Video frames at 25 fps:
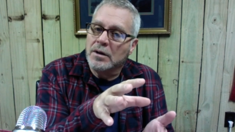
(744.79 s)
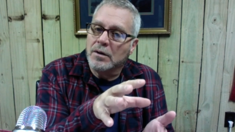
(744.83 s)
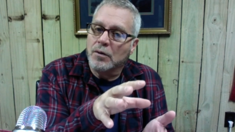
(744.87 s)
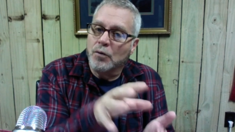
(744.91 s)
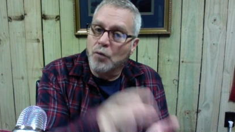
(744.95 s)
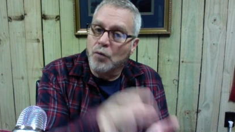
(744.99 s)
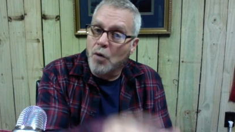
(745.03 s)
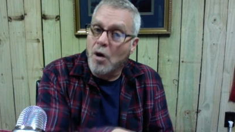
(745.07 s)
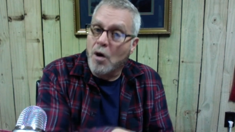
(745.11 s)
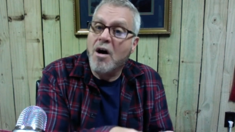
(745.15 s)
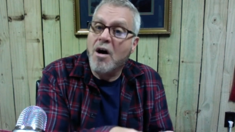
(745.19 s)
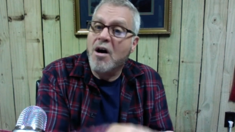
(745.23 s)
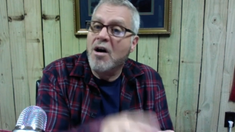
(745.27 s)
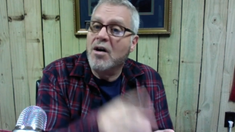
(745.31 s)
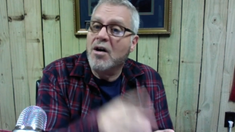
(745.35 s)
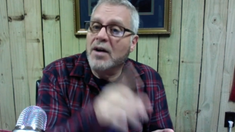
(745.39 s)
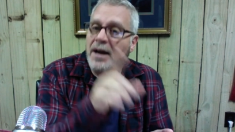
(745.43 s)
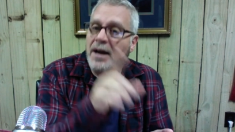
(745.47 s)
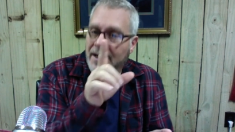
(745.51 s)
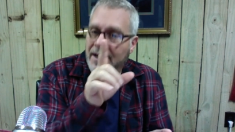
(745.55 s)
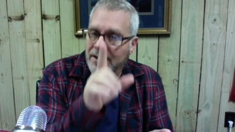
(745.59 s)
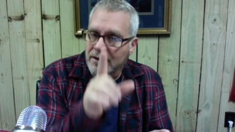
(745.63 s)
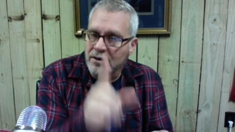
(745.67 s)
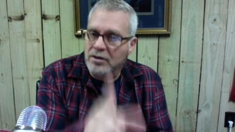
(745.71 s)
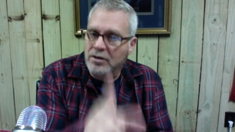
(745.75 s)
wrong
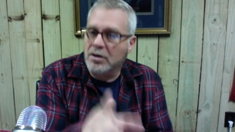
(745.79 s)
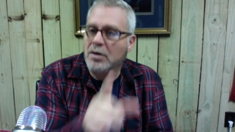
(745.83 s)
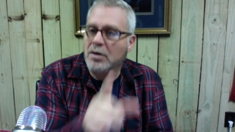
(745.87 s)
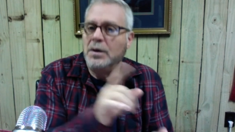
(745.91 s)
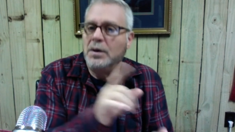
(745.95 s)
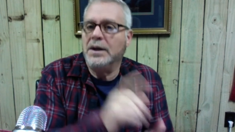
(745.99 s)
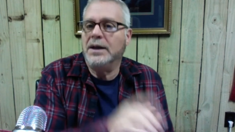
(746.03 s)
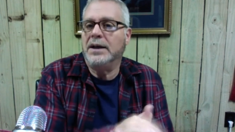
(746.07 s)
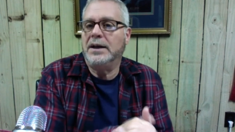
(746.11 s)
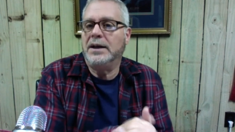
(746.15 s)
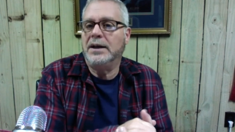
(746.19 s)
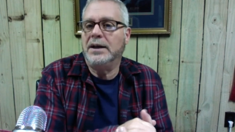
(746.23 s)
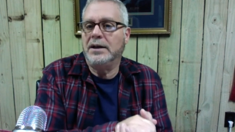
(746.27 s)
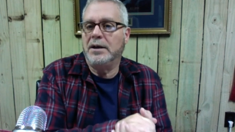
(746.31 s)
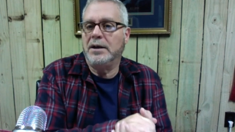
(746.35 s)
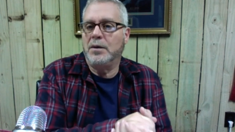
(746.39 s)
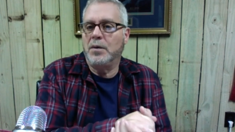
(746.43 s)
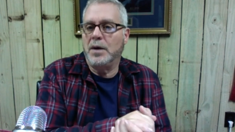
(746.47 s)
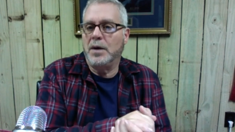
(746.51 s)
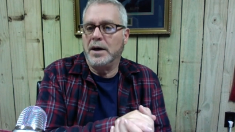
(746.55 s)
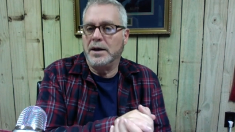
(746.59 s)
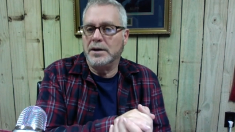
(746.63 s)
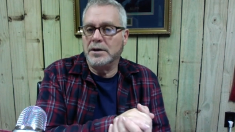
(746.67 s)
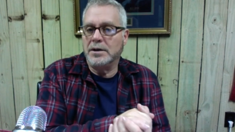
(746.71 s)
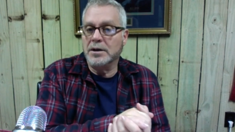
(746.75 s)
and doing it
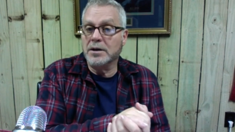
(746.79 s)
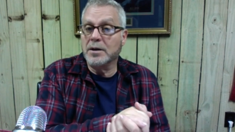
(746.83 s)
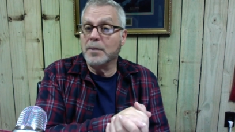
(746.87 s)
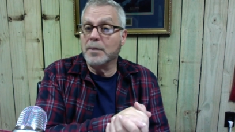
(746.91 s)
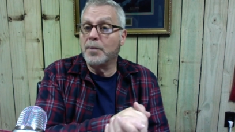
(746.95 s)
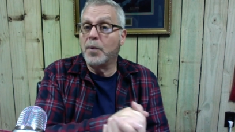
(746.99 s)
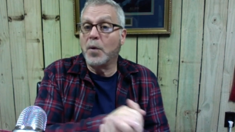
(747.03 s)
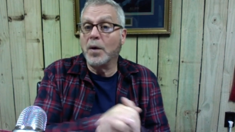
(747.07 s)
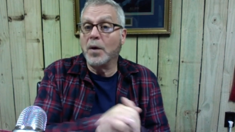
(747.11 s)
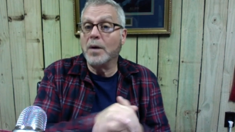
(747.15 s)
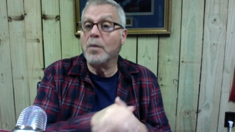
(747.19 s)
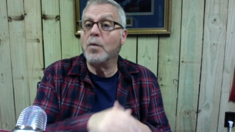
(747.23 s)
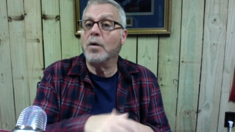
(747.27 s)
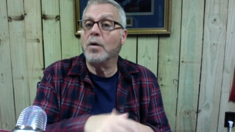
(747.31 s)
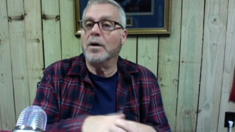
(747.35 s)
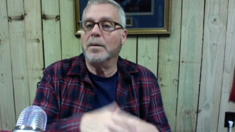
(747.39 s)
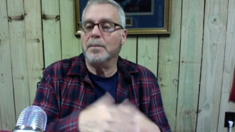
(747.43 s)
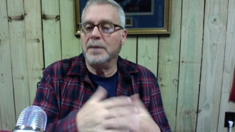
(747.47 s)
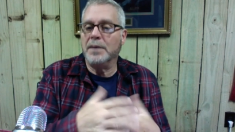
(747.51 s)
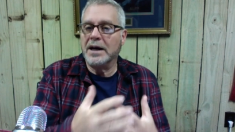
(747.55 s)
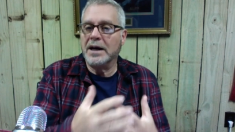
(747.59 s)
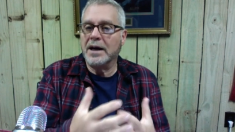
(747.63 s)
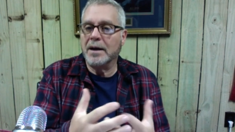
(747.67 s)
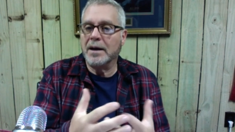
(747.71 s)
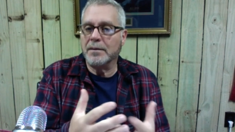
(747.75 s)
anyway, to the point where it
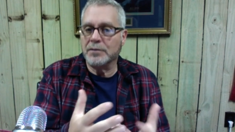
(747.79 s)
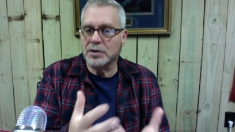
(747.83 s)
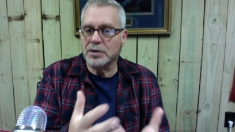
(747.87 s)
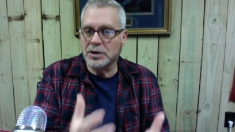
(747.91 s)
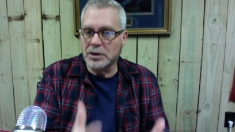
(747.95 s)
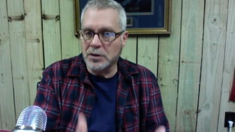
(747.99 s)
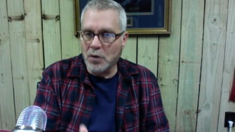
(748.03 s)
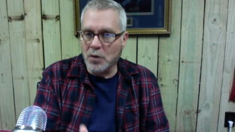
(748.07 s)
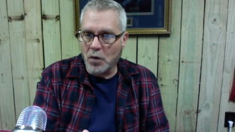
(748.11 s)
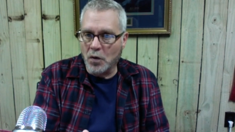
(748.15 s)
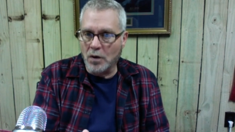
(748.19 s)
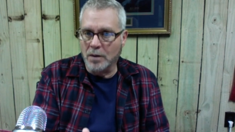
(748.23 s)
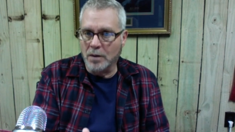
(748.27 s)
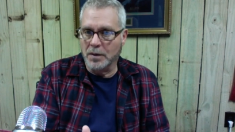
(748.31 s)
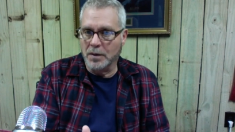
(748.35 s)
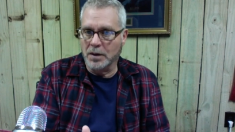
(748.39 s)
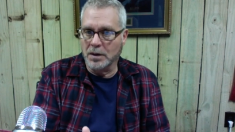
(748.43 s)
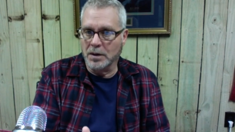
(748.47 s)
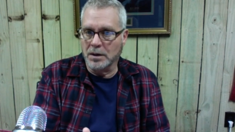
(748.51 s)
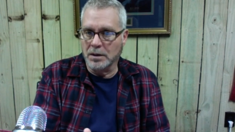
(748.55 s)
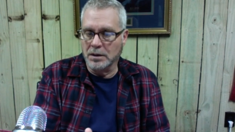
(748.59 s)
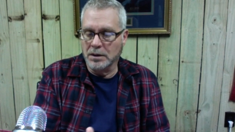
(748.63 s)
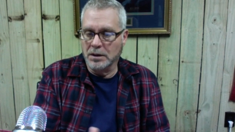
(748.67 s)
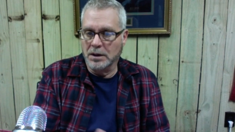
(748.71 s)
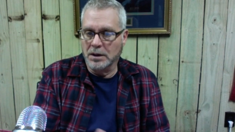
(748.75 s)
becomes
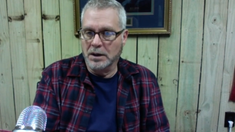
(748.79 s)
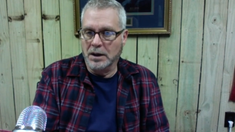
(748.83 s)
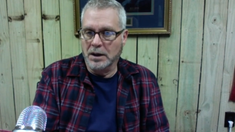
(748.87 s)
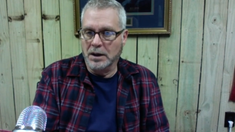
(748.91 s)
normal